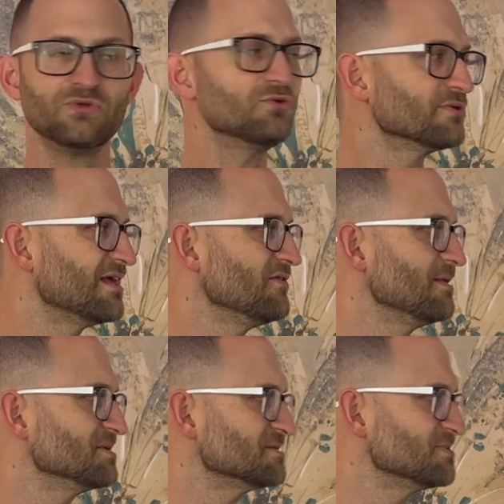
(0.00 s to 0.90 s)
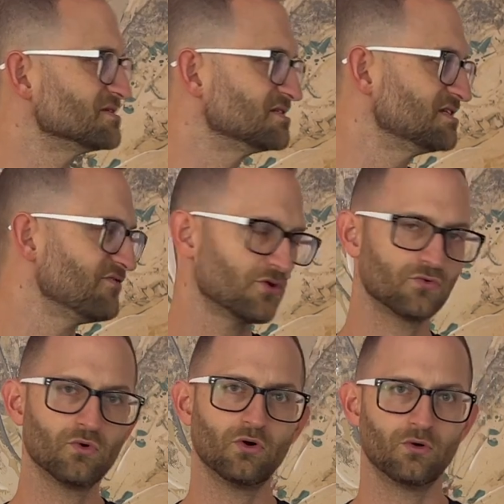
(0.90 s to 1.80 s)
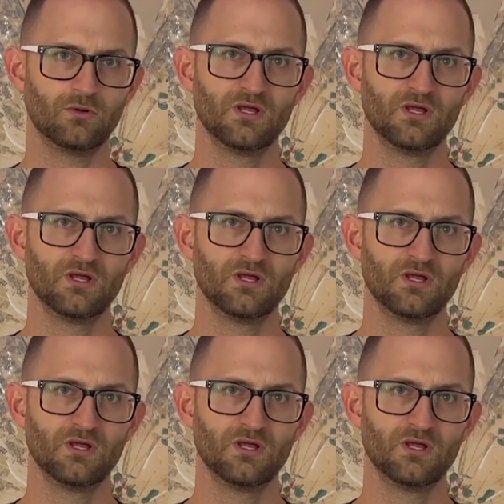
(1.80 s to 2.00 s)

You're giving them a specific role.